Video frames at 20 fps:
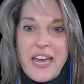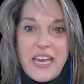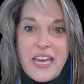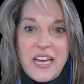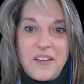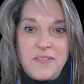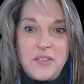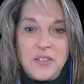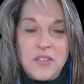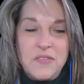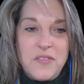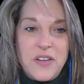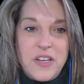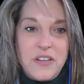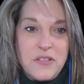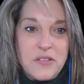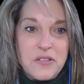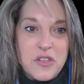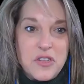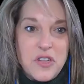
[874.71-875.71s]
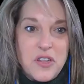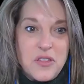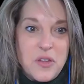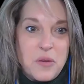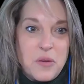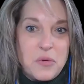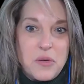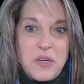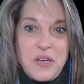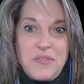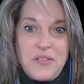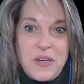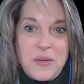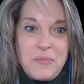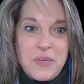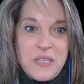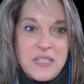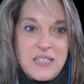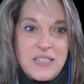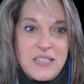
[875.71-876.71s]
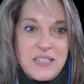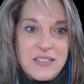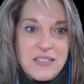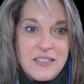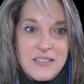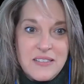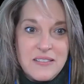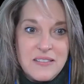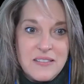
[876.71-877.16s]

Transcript: a handful of vendors that were even in business.